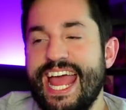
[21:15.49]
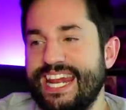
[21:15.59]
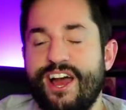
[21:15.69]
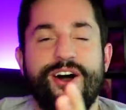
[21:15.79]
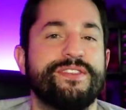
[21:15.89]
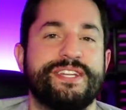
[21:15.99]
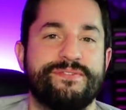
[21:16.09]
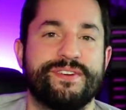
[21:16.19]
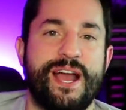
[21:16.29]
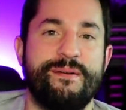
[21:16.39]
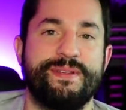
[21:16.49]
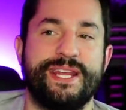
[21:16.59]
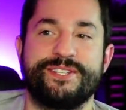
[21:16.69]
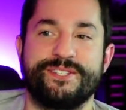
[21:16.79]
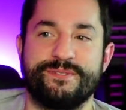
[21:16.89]
and all the different
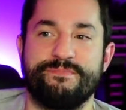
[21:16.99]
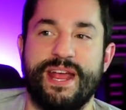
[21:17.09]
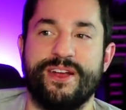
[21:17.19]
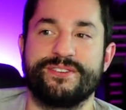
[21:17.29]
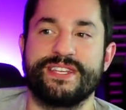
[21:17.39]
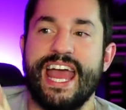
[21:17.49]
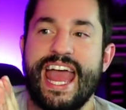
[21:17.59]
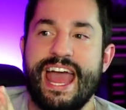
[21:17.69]
combinations and pairs